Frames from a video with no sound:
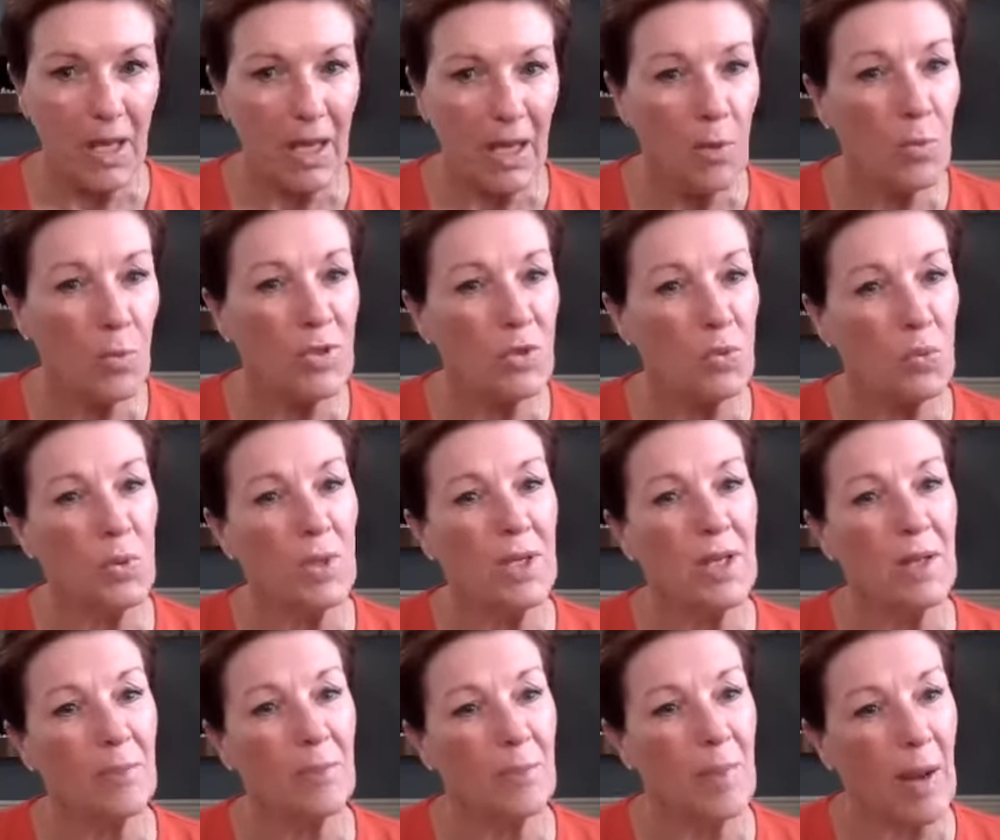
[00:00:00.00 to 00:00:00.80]
It was
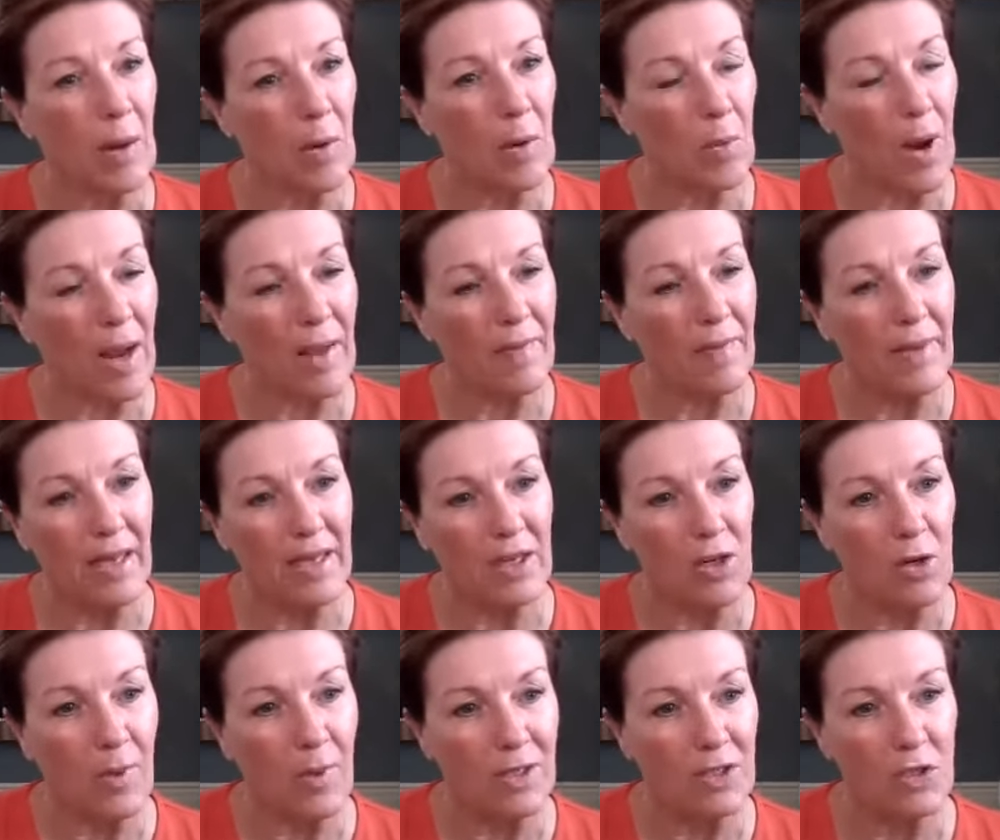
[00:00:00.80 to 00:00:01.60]
really around
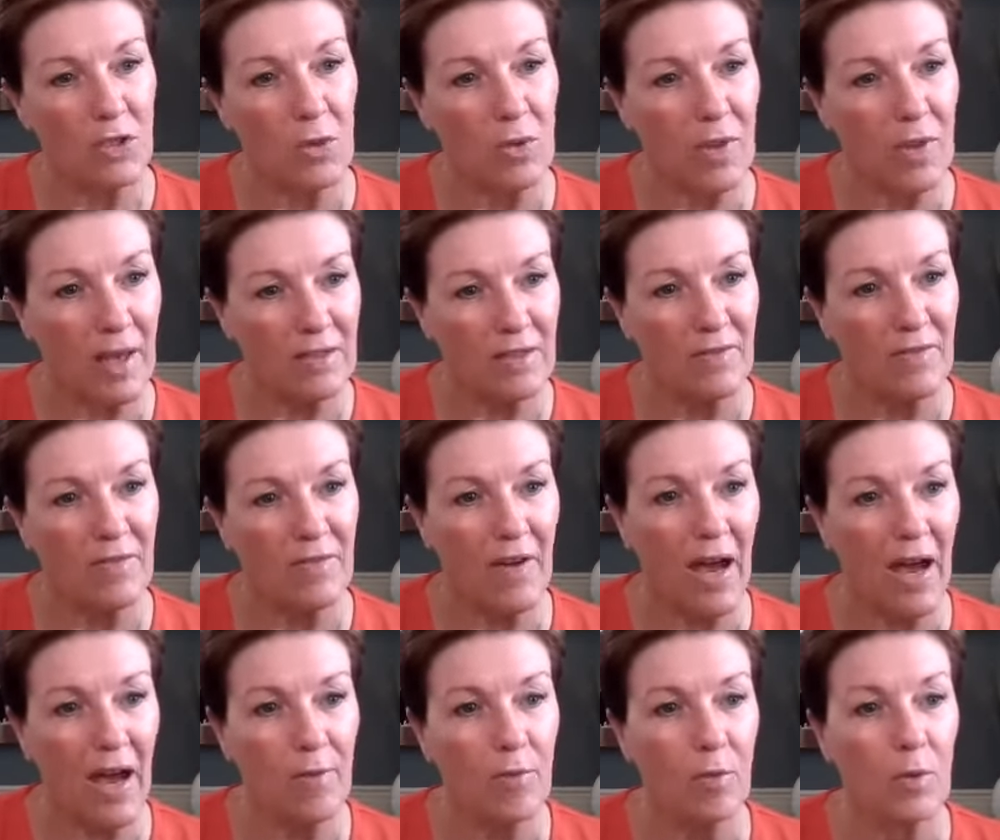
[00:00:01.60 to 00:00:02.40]
that year, around
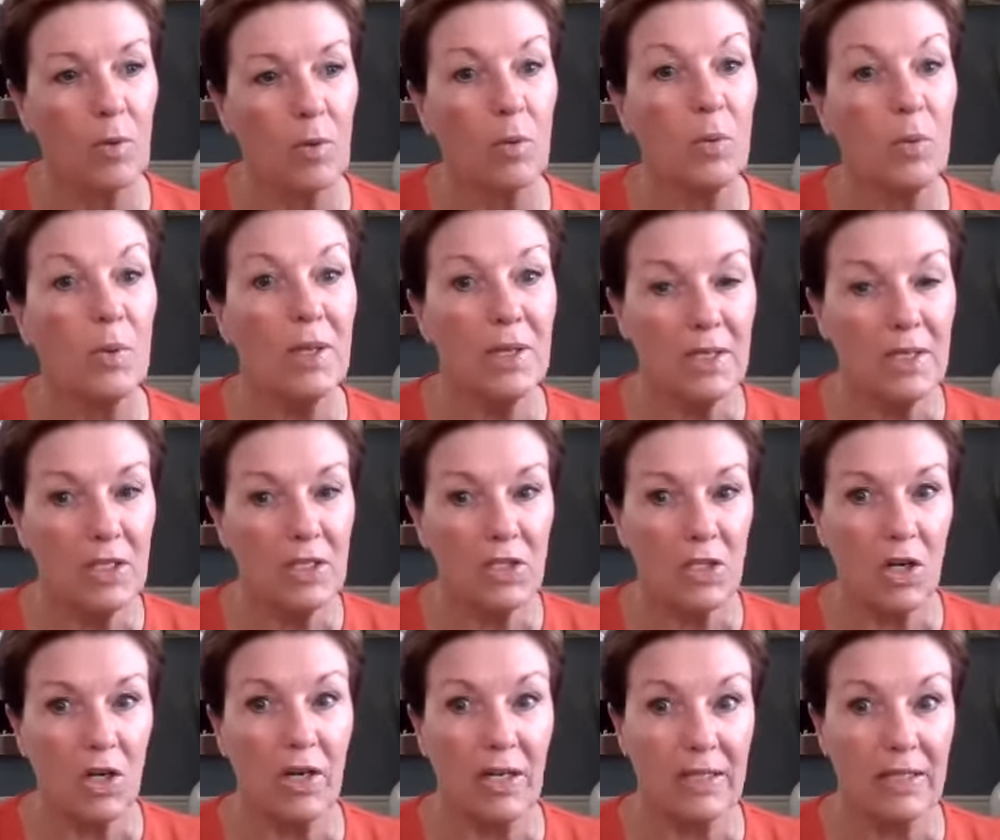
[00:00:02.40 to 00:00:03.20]
2005, we were really
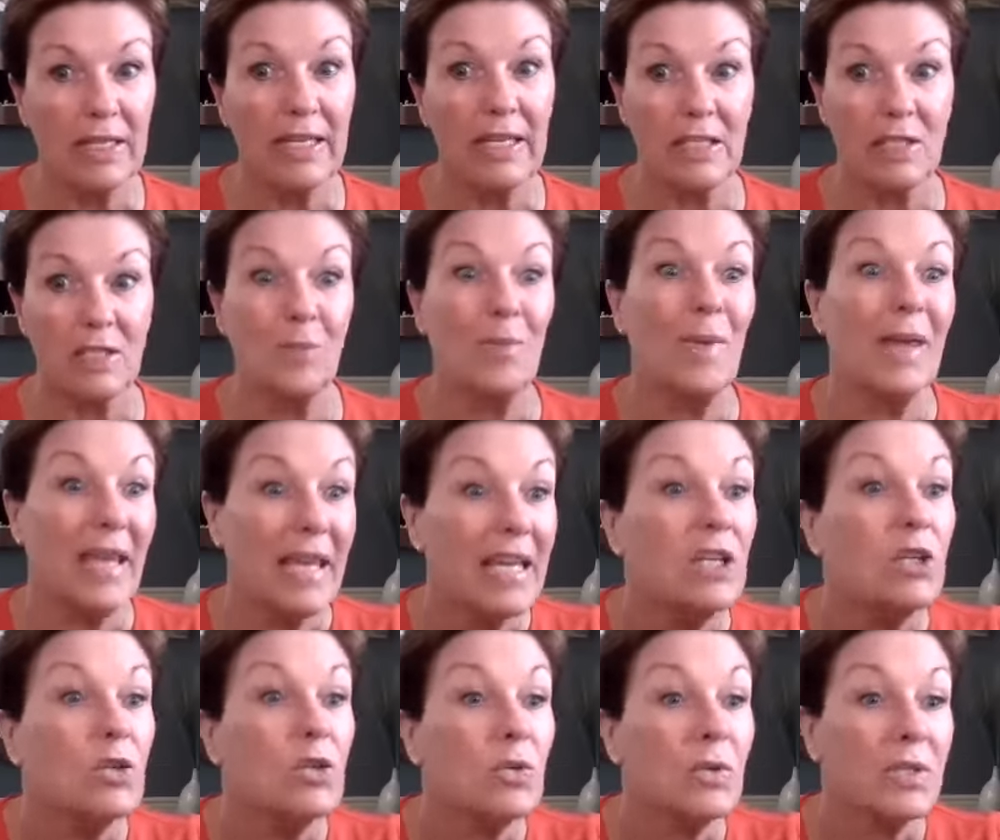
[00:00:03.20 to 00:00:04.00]
starting to get some
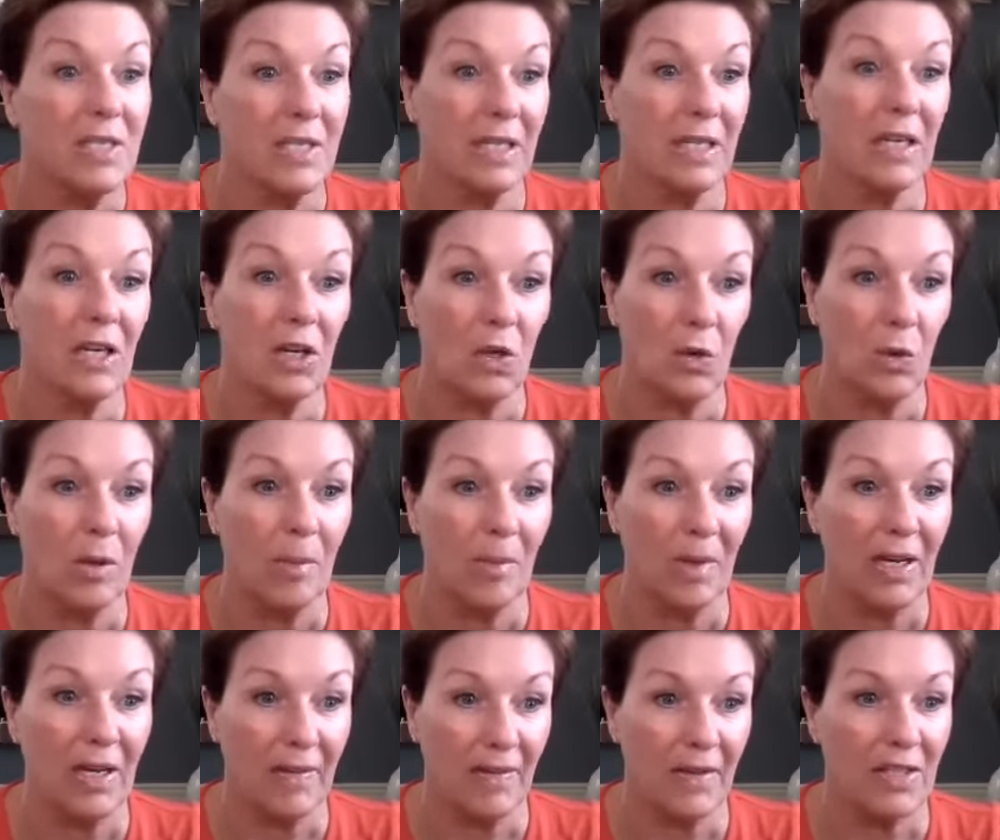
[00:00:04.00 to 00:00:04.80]
interesting
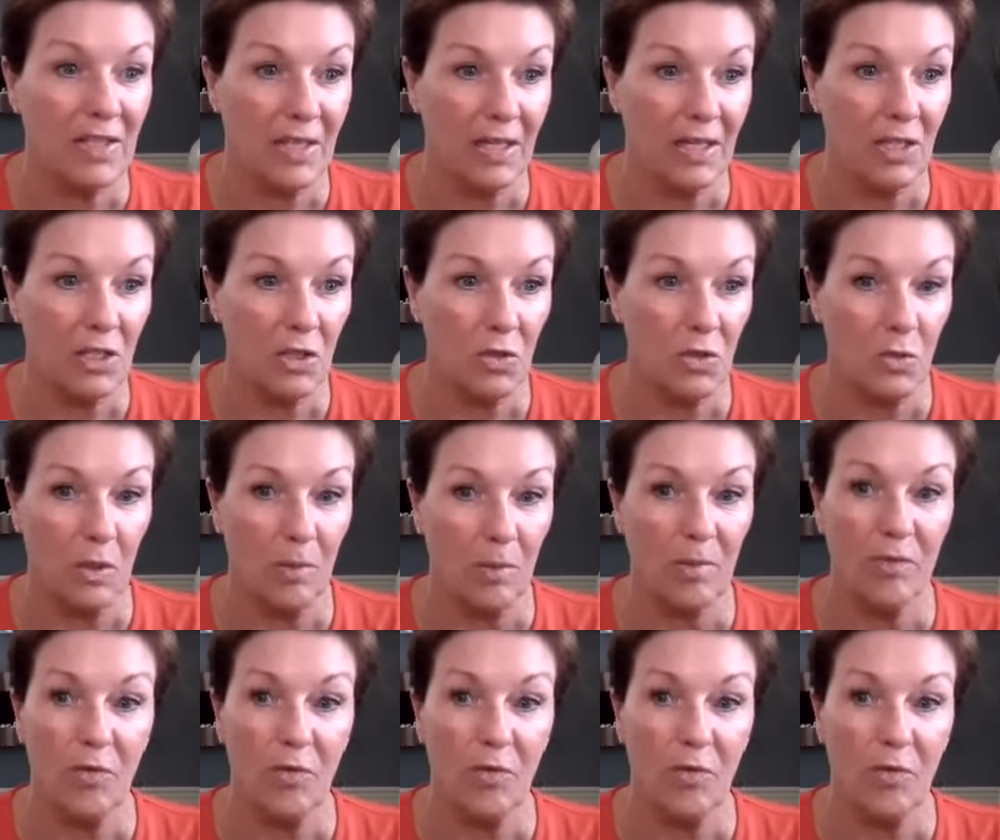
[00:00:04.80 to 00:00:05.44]
equipment in this industry.